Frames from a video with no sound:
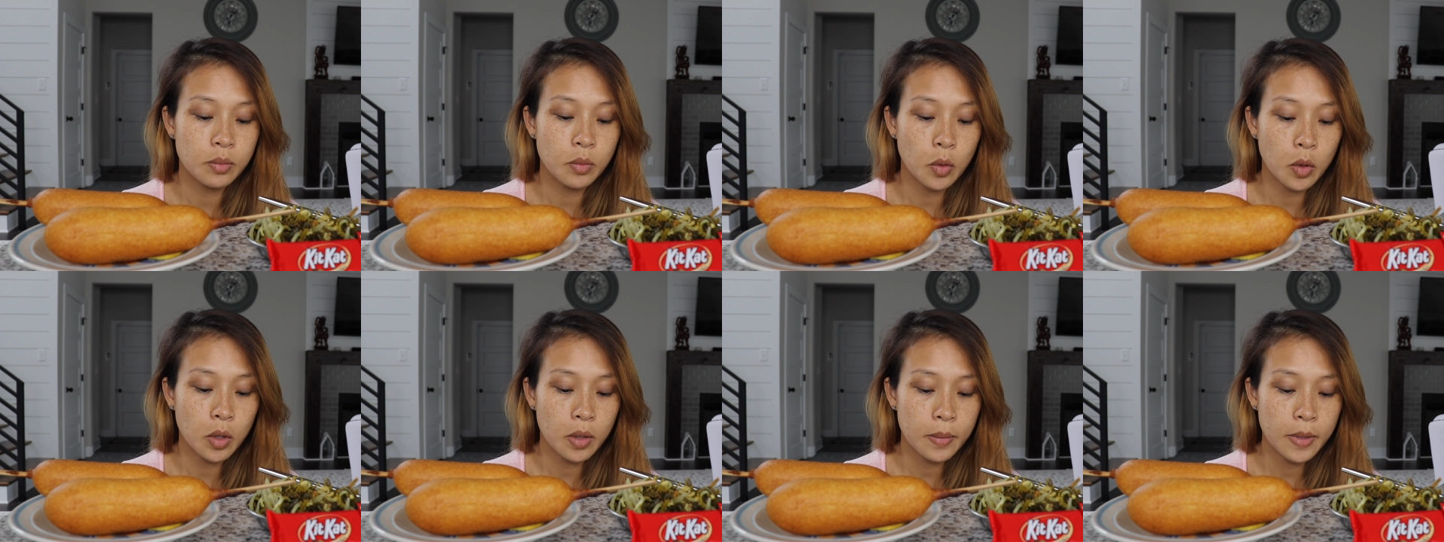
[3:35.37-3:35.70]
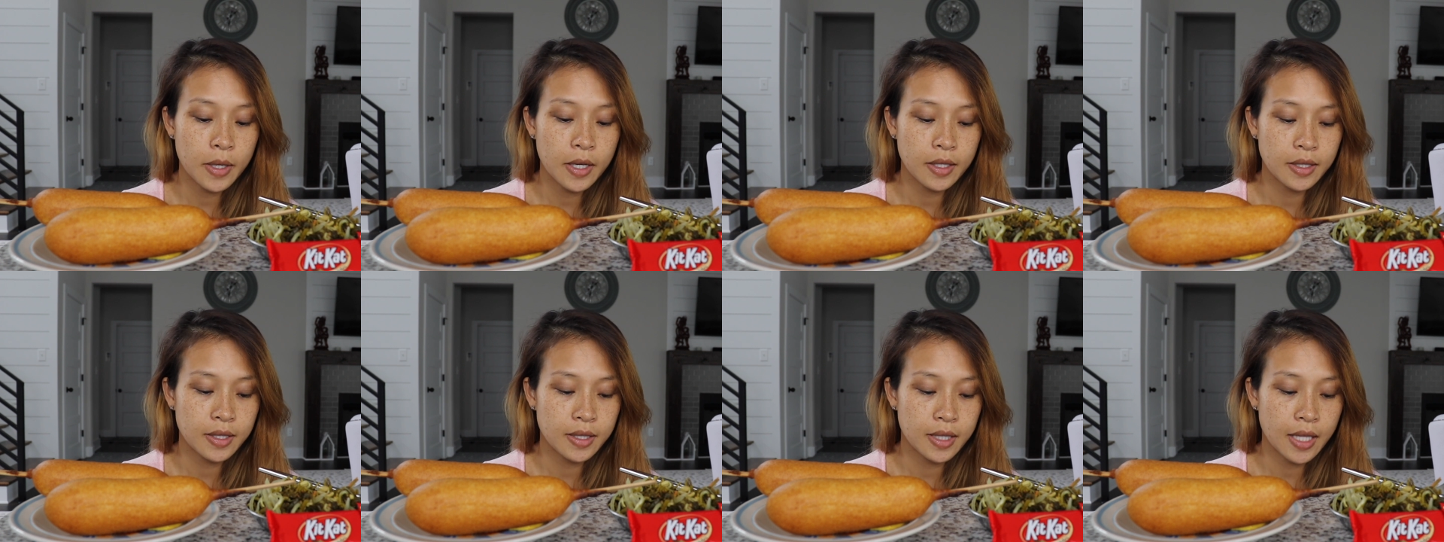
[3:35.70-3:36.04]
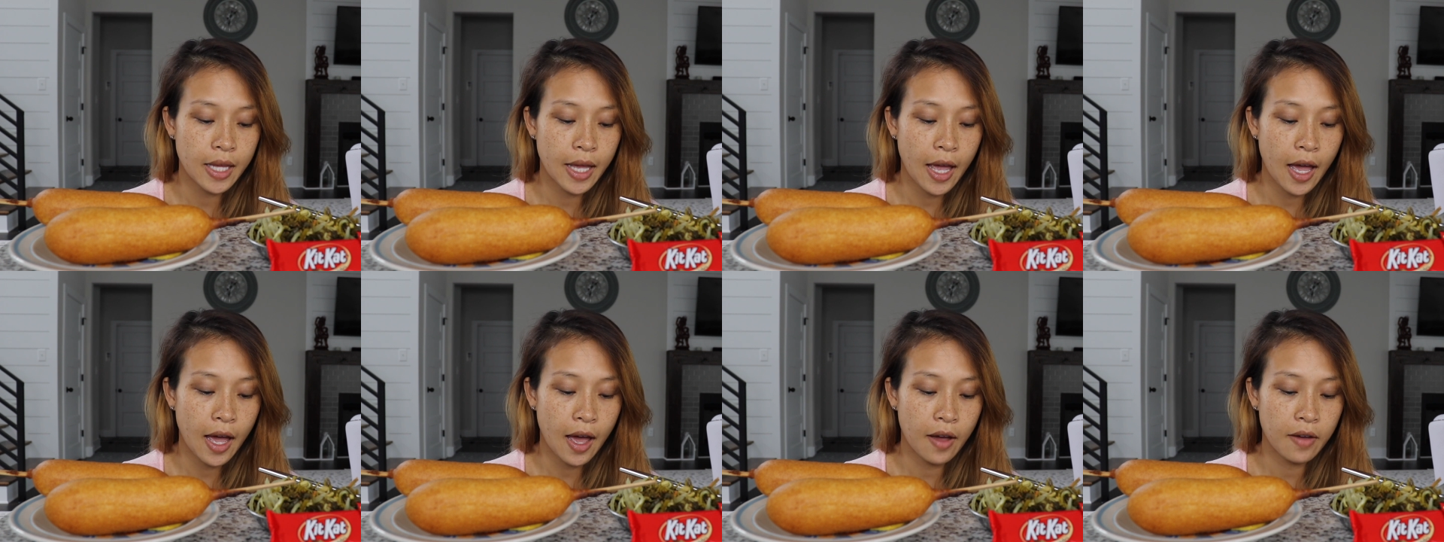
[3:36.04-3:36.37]
more because
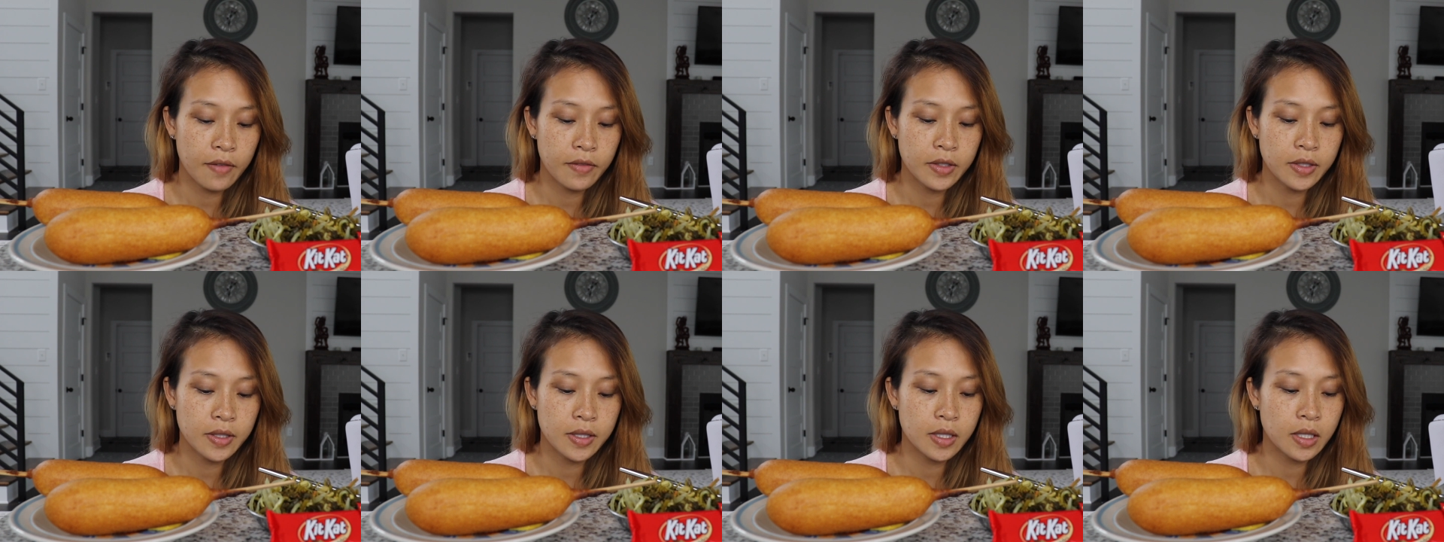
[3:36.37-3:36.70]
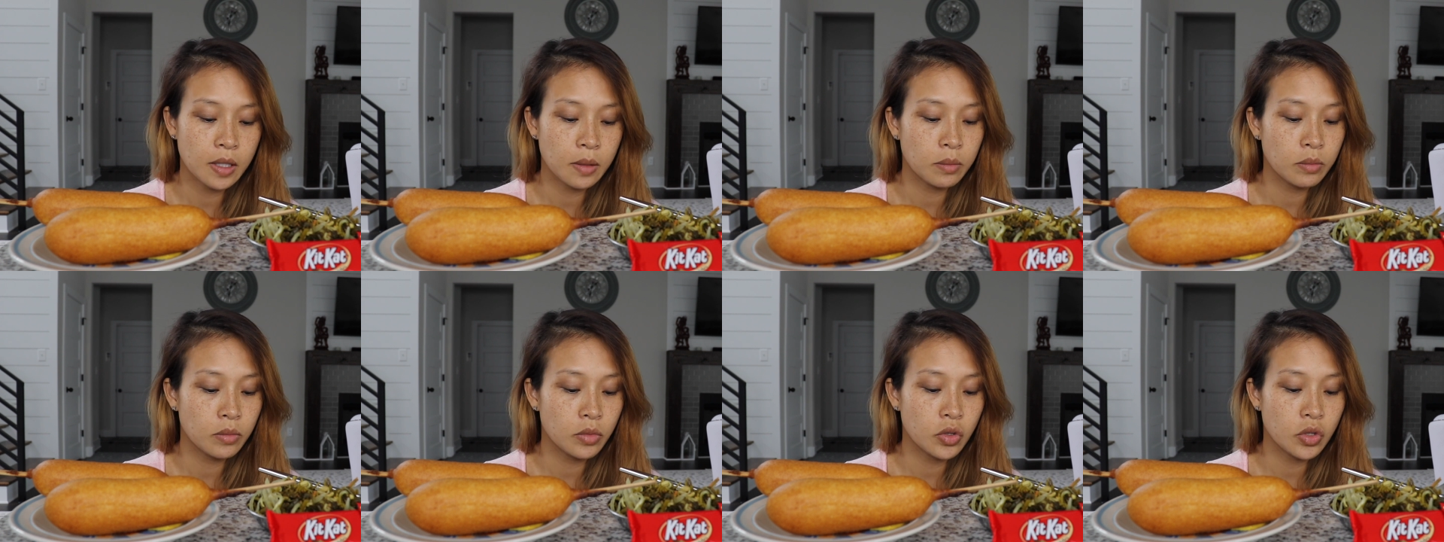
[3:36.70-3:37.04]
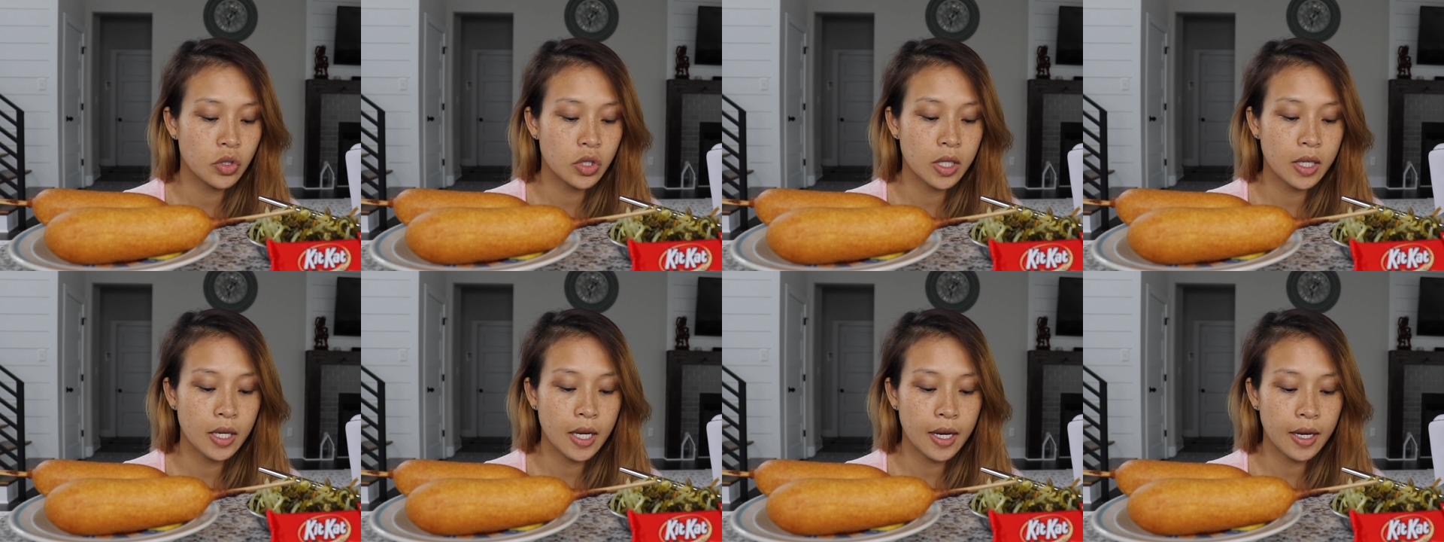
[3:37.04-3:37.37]
they have some
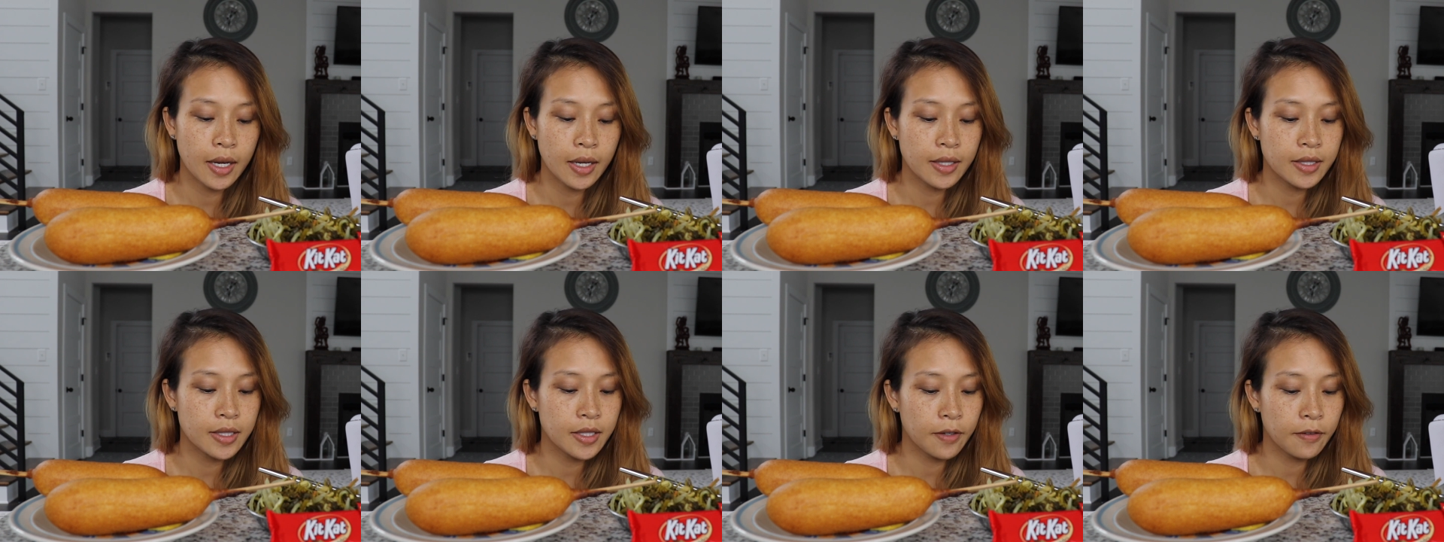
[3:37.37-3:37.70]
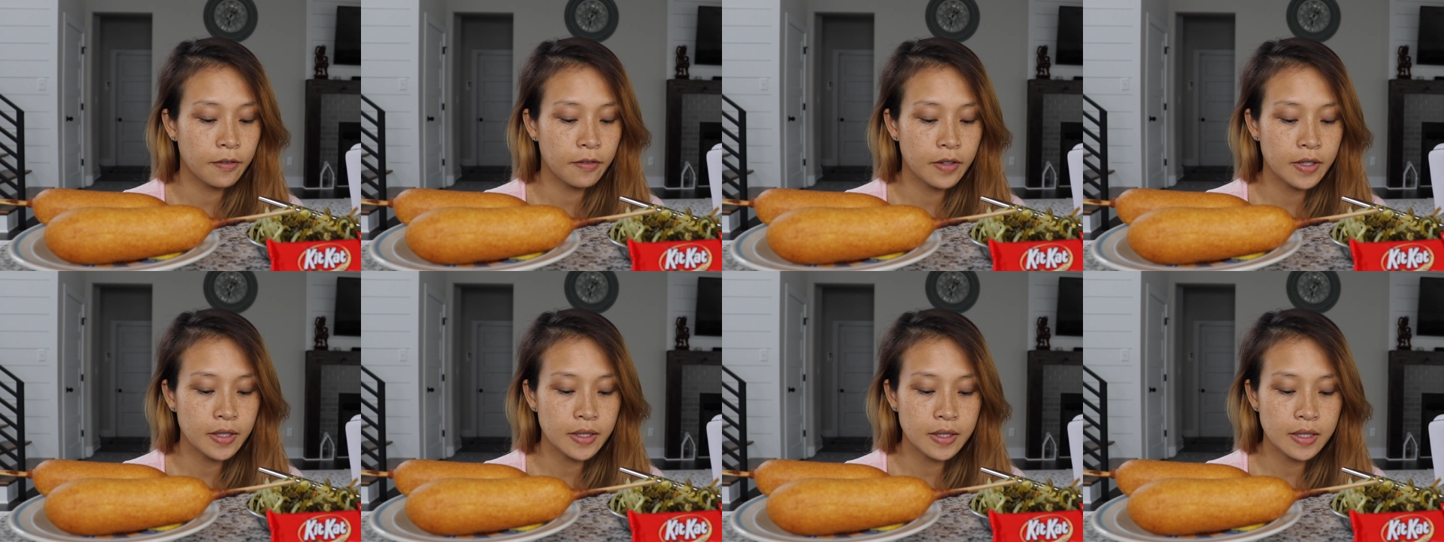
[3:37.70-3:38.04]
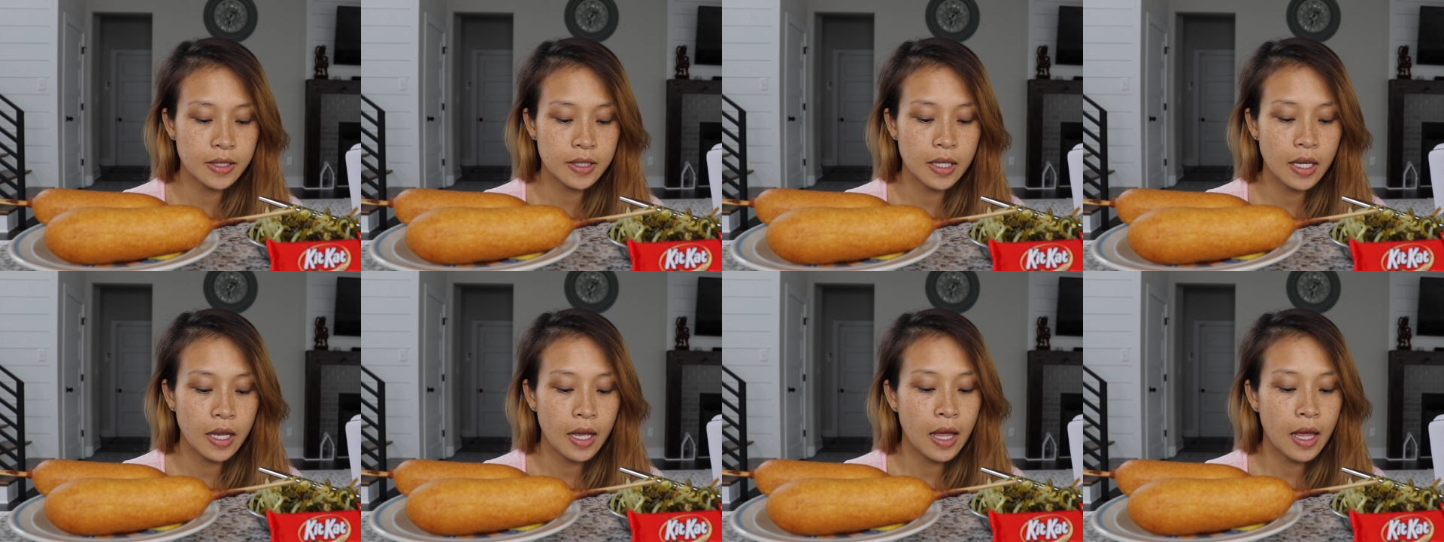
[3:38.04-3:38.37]
genetic difference.